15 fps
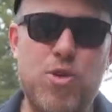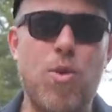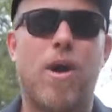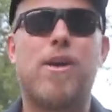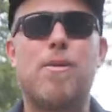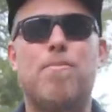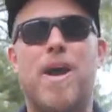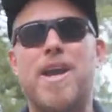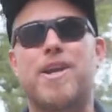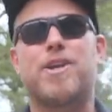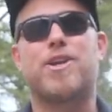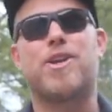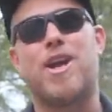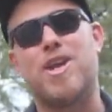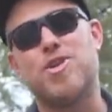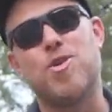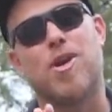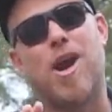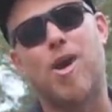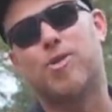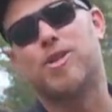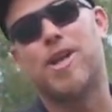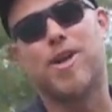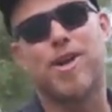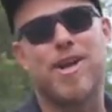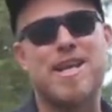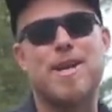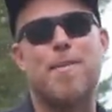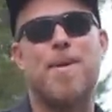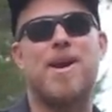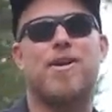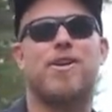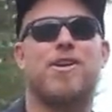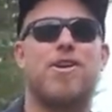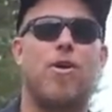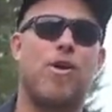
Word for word: you are a biker and you are out there in America